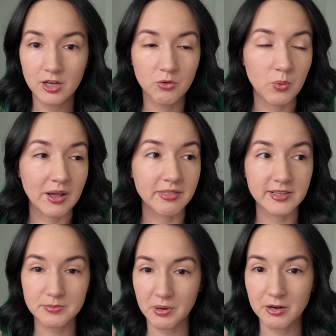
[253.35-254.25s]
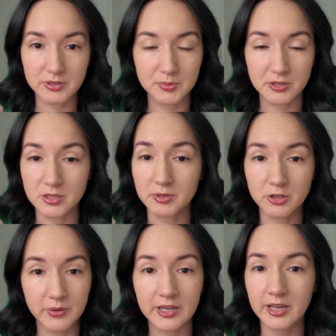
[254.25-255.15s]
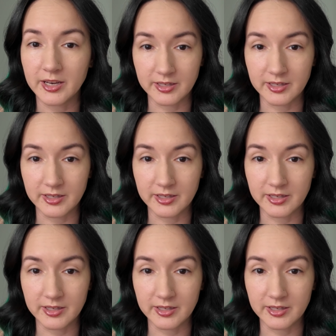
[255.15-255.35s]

why this part was supposed to be quick and